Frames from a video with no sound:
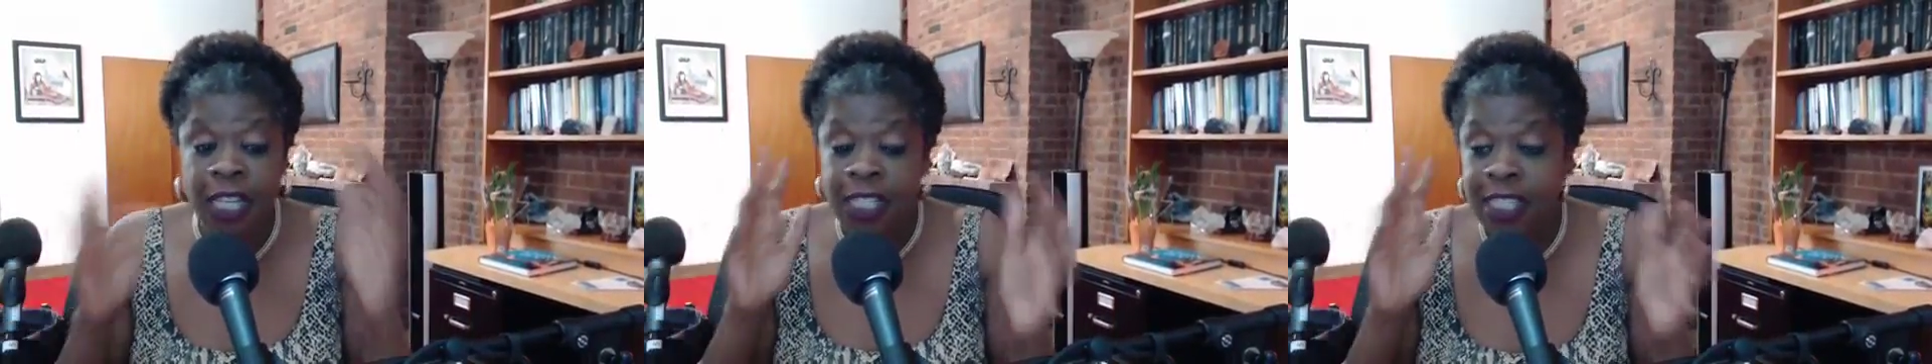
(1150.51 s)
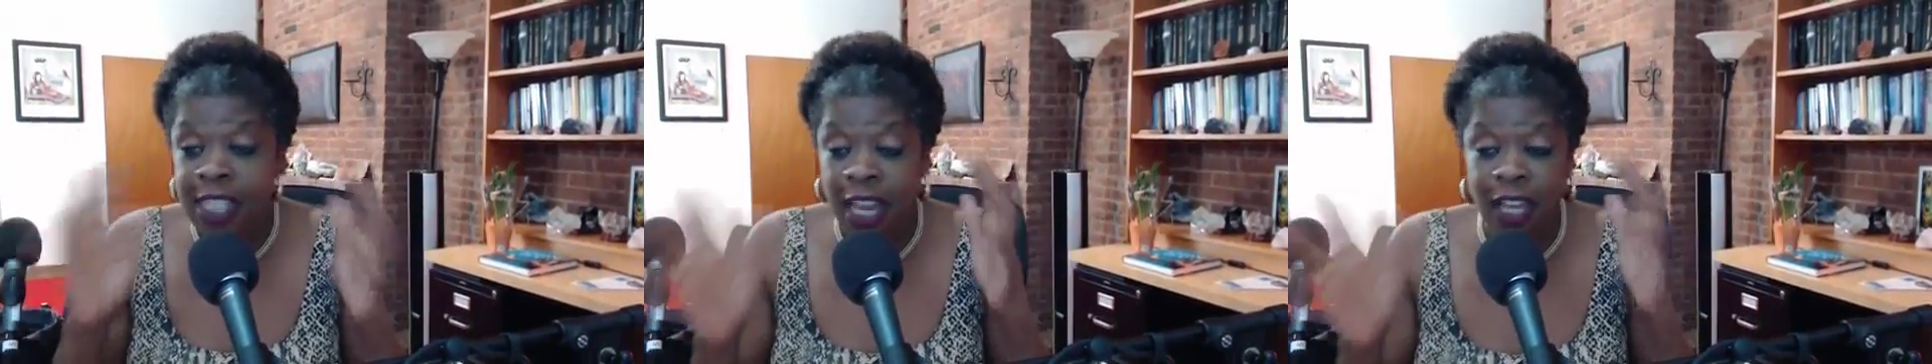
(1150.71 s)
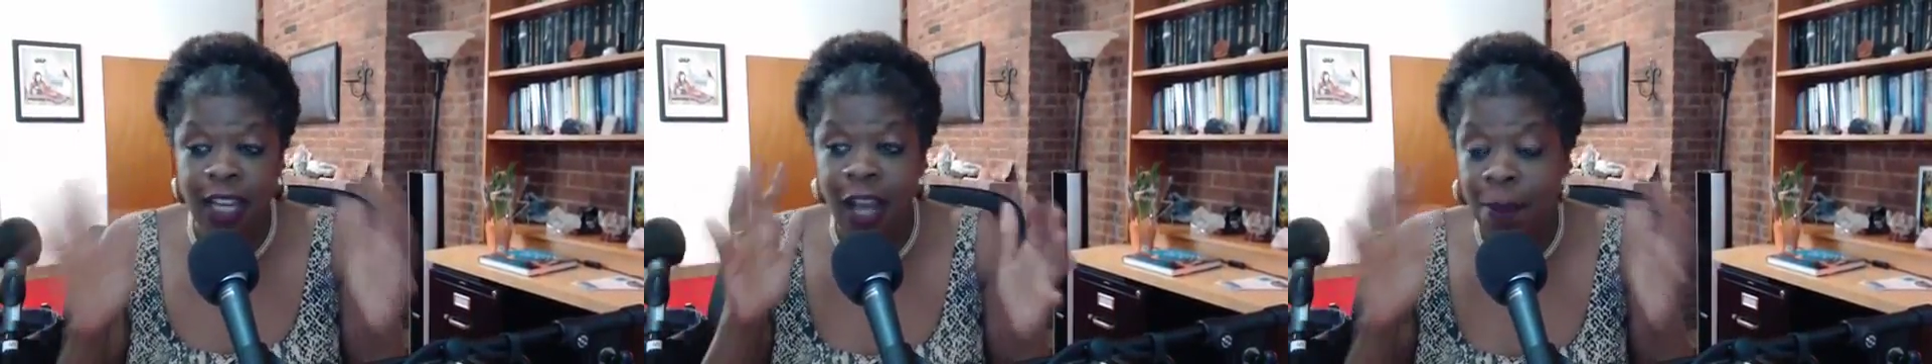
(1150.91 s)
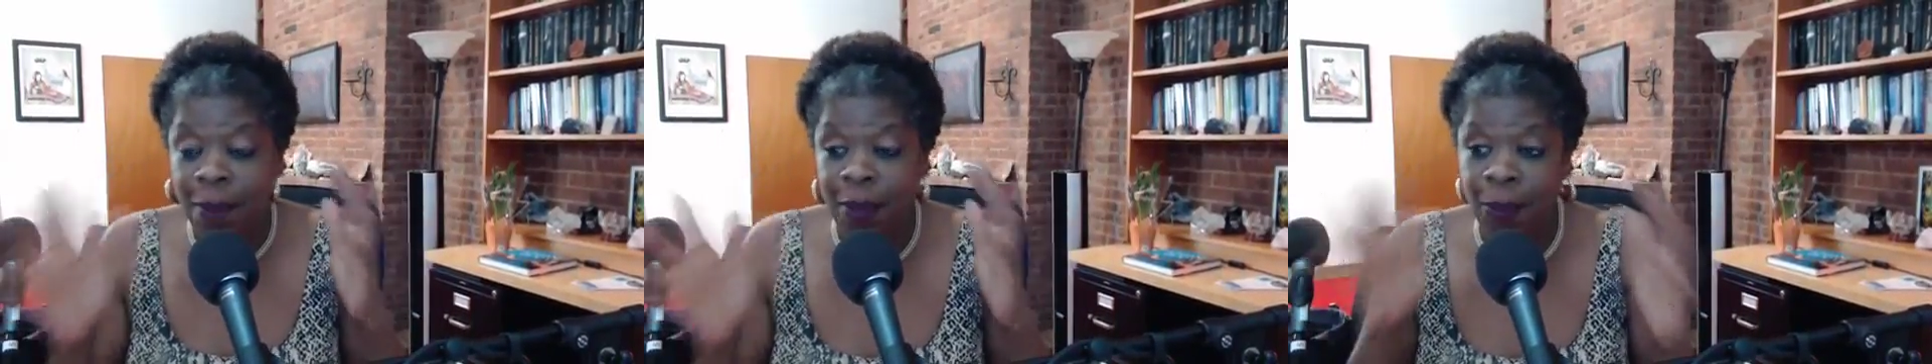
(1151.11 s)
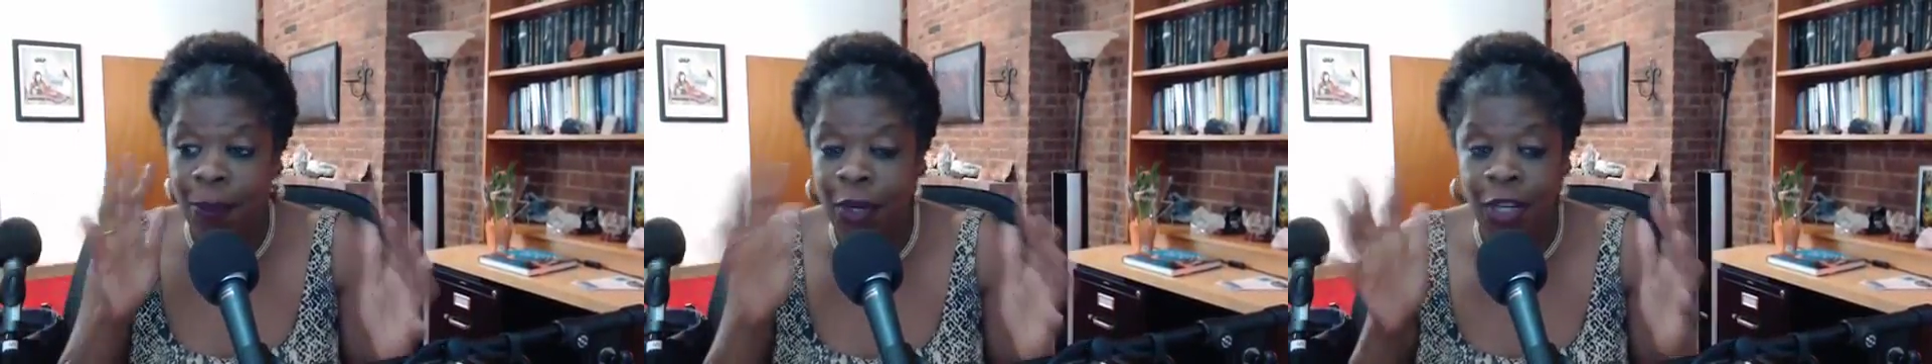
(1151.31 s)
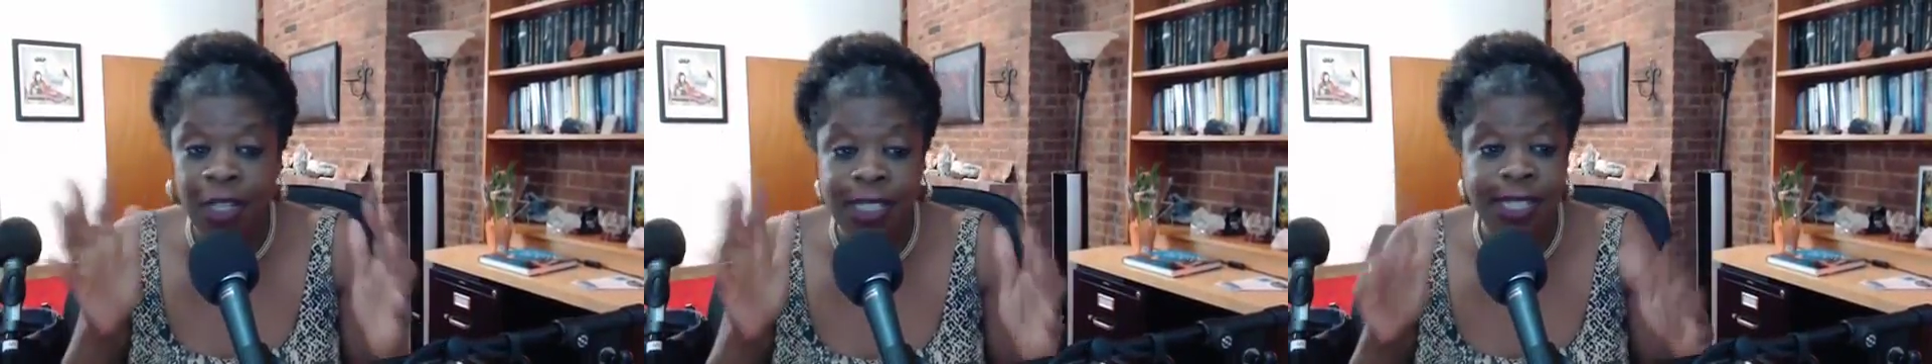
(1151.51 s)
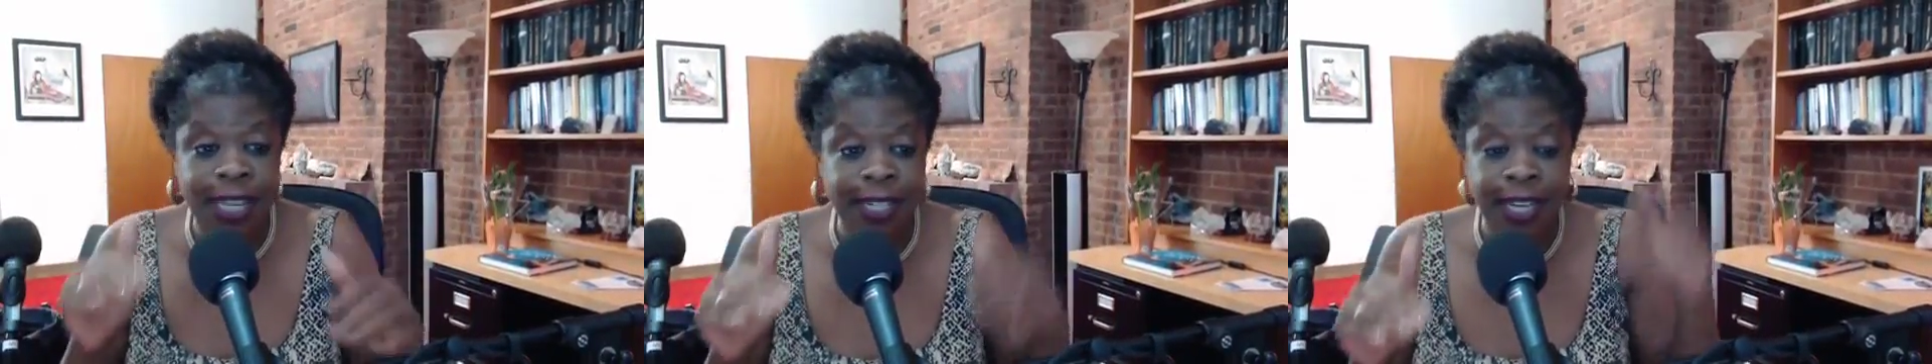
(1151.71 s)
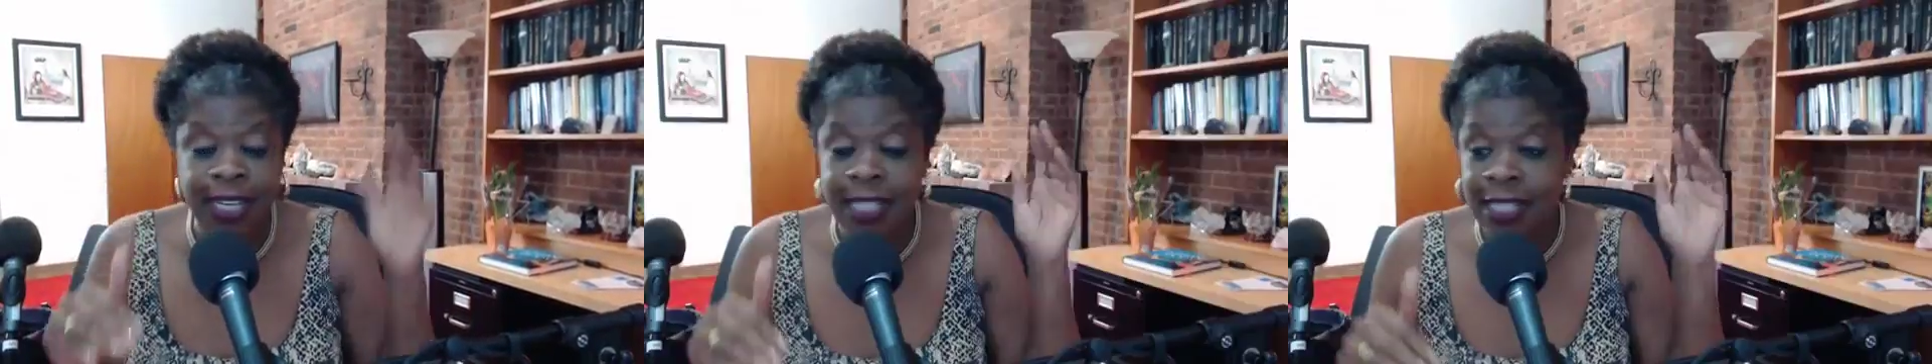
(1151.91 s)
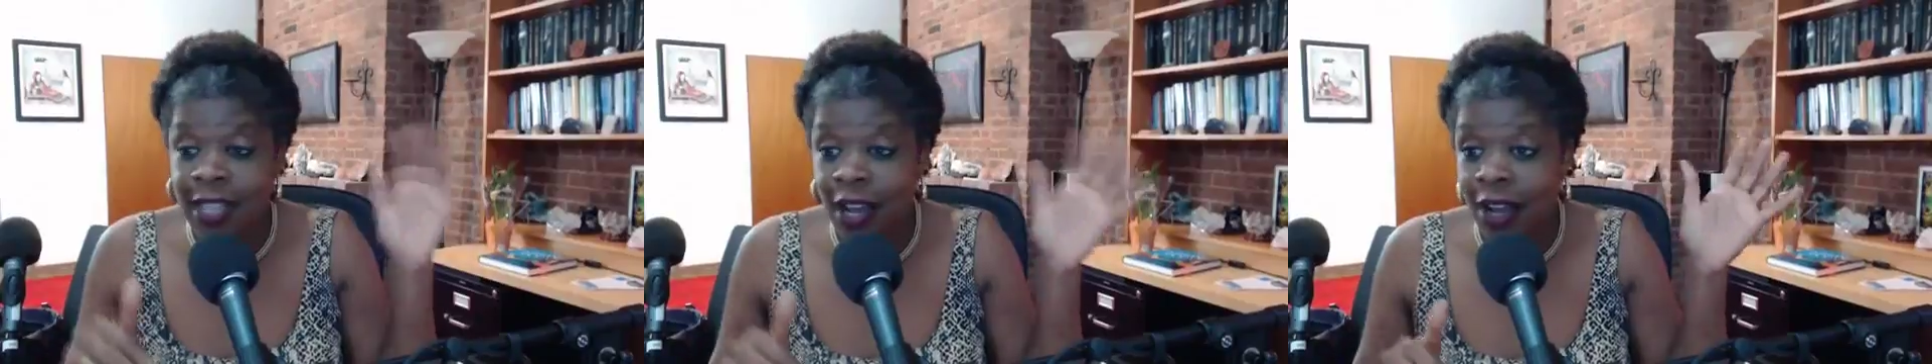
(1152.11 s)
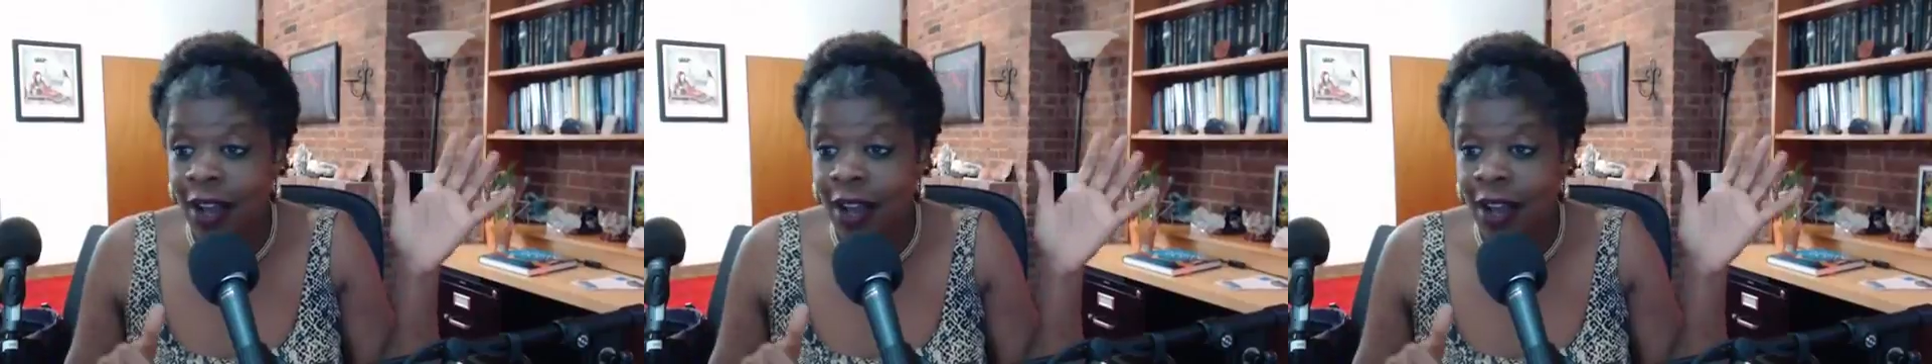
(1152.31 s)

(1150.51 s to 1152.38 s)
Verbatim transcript: say a couple of words and then it's